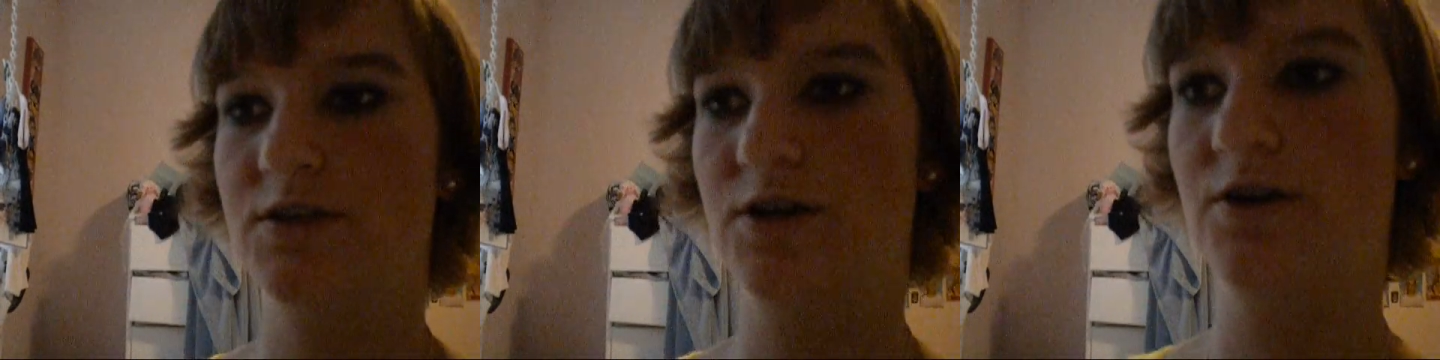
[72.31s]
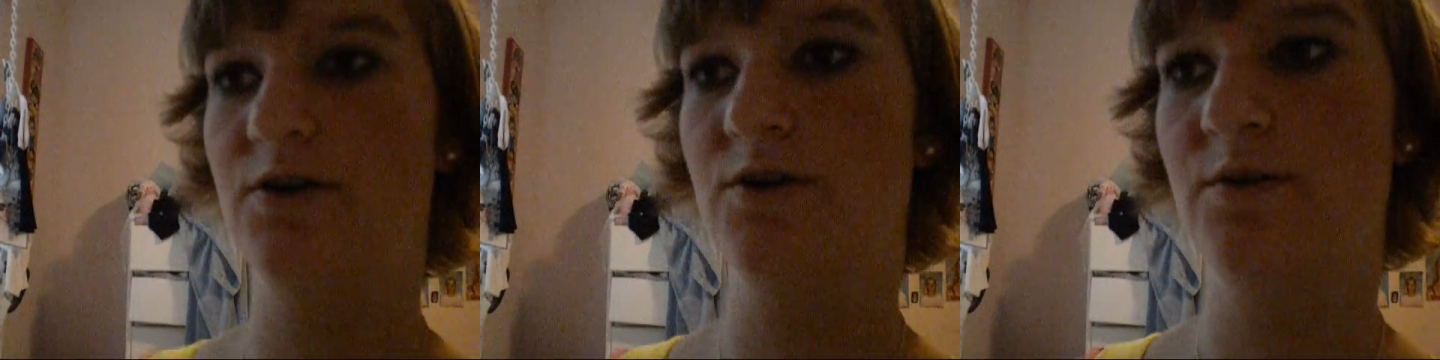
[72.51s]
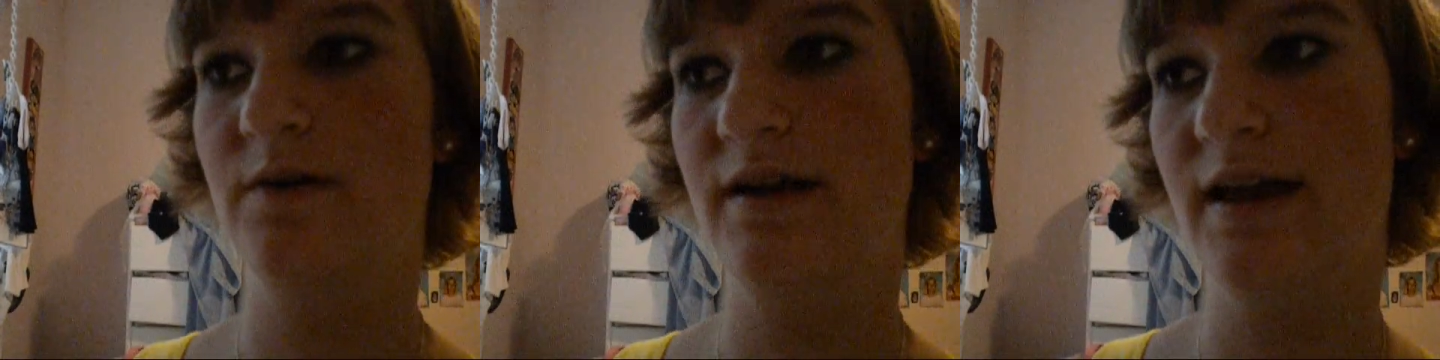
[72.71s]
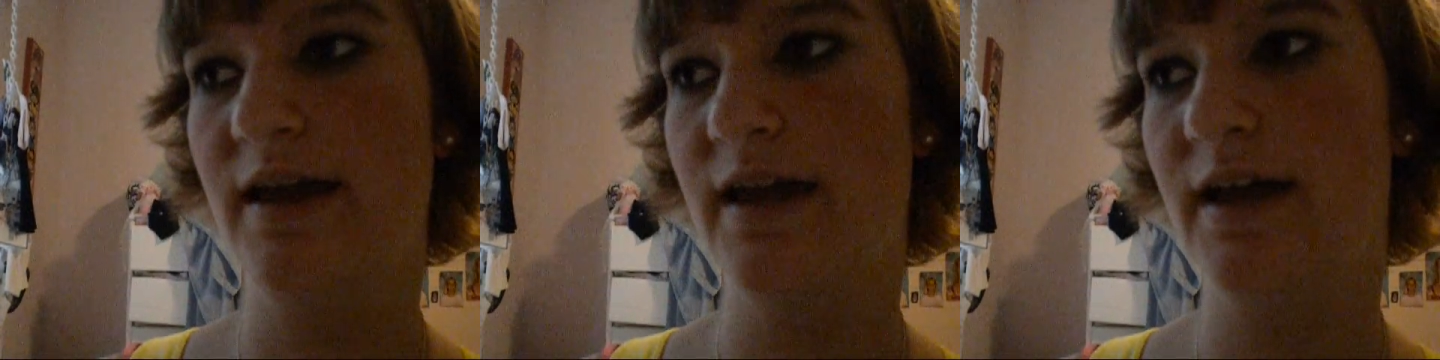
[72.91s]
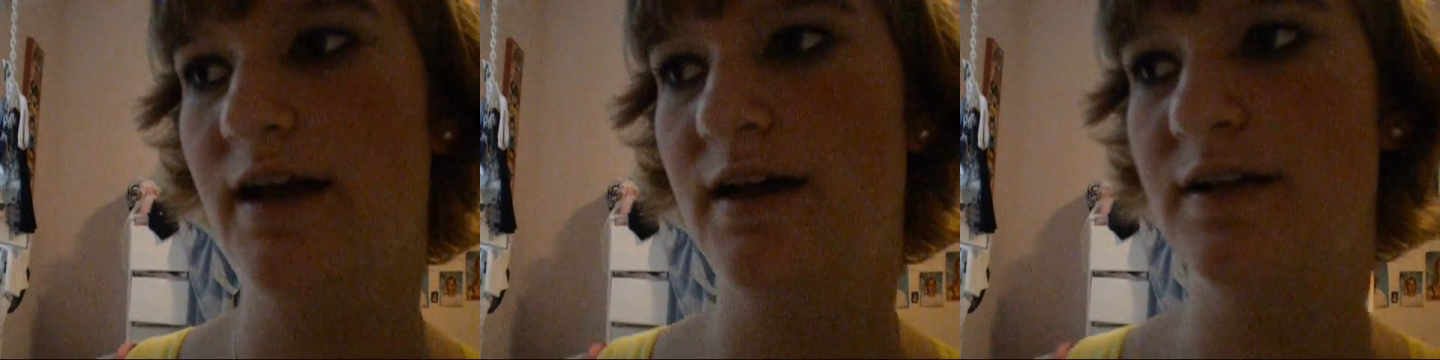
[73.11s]
So,
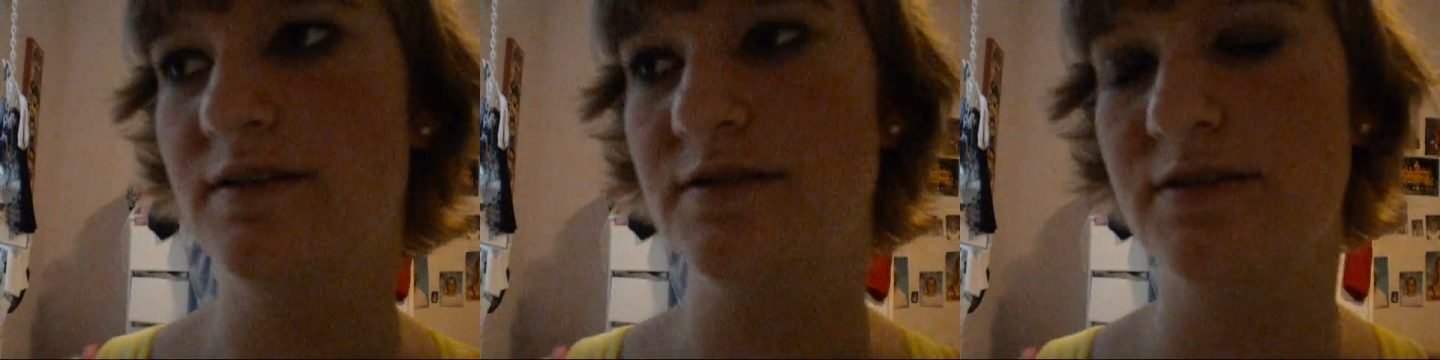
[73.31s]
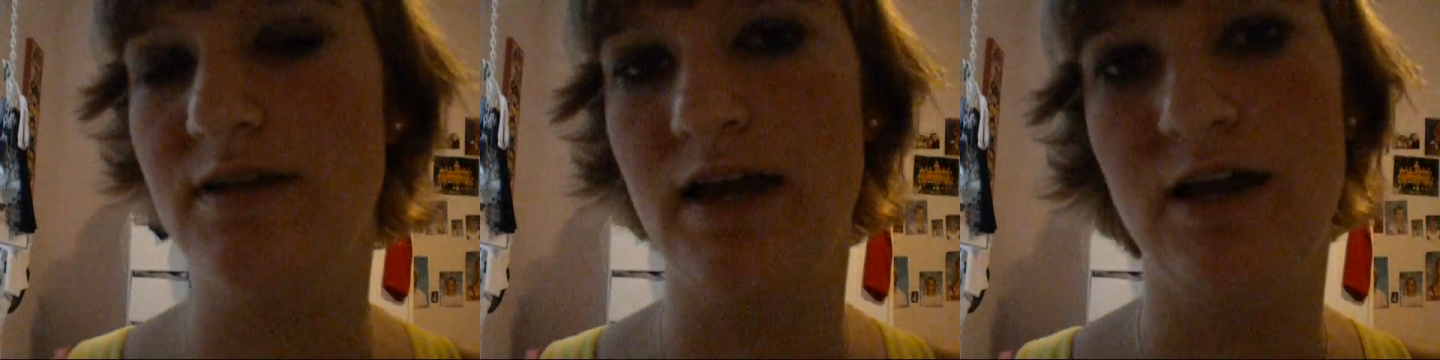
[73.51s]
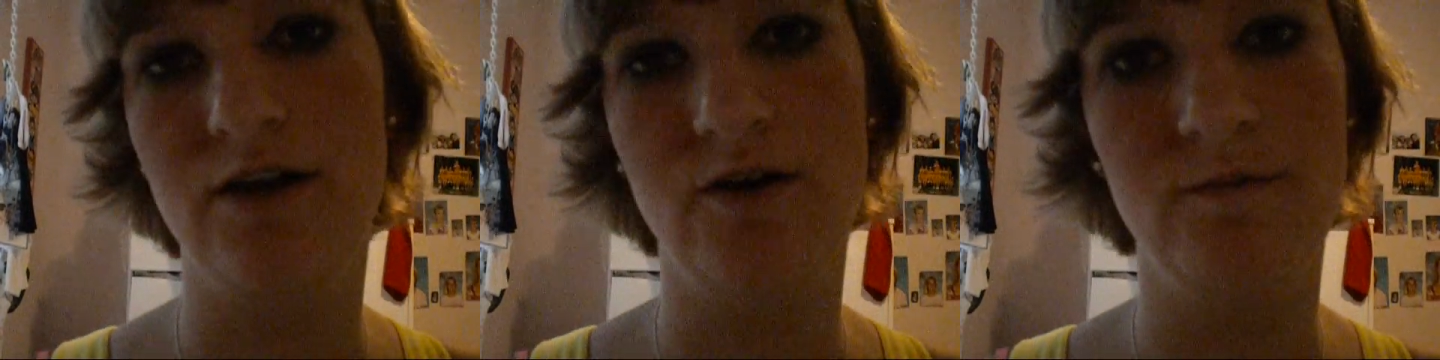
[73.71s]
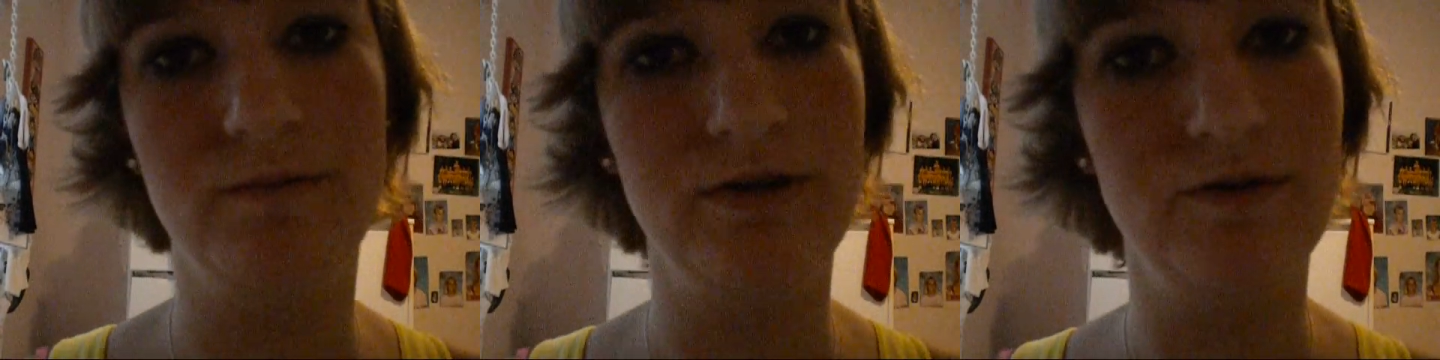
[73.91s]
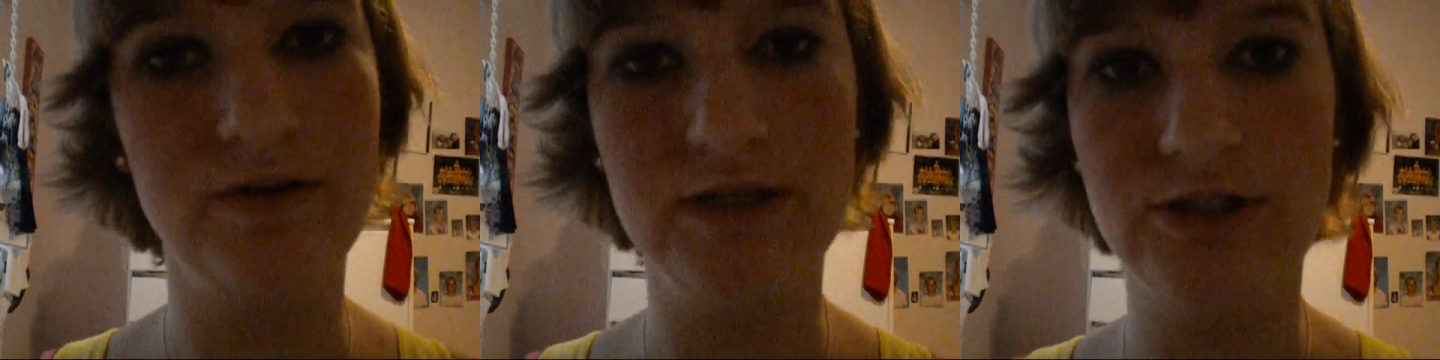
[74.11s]
and I
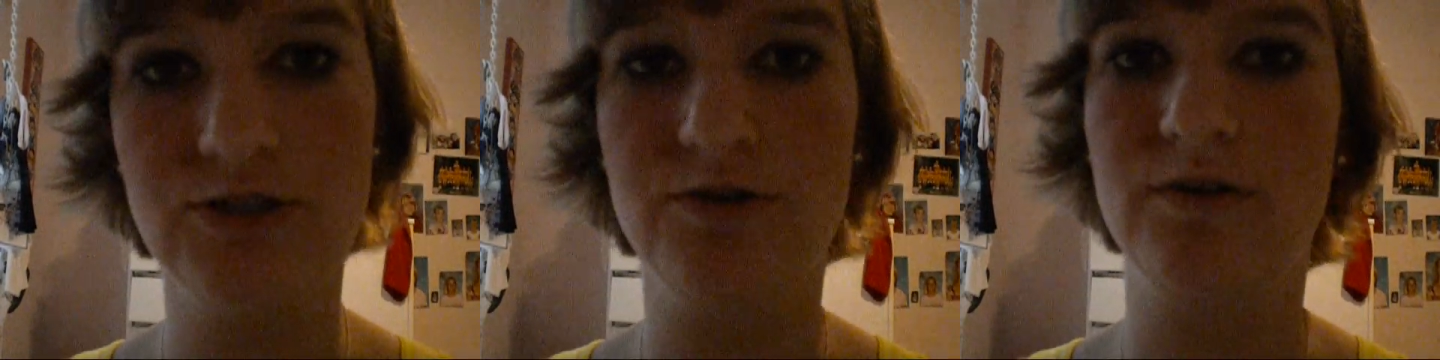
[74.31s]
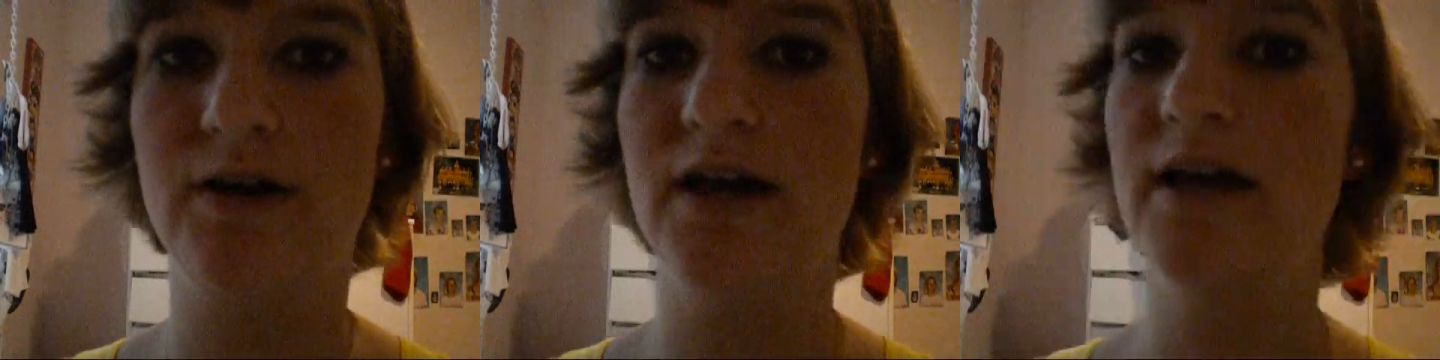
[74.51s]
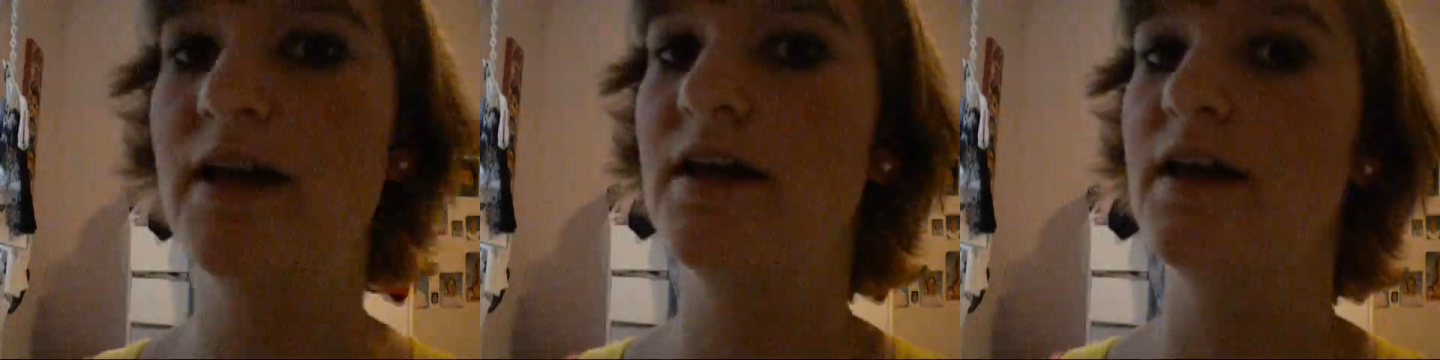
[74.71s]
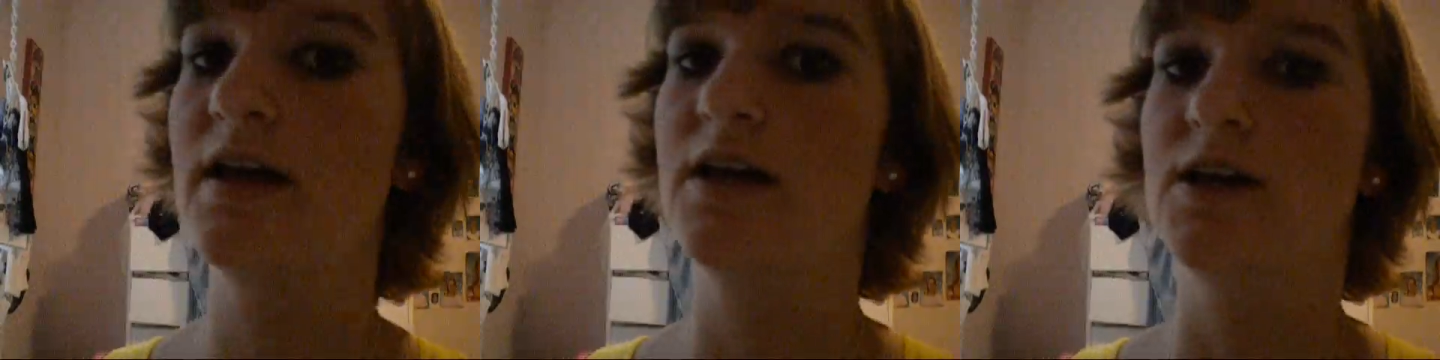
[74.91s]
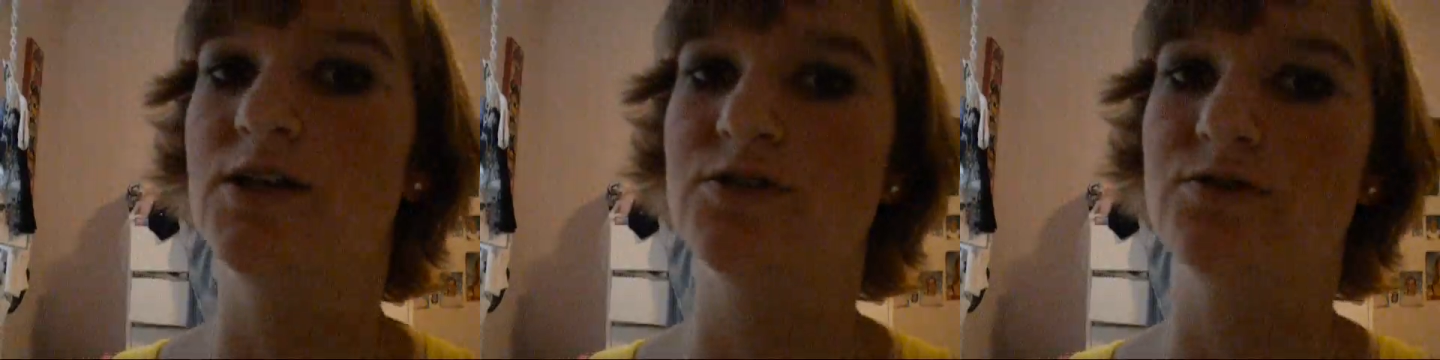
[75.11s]
hope you enjoy.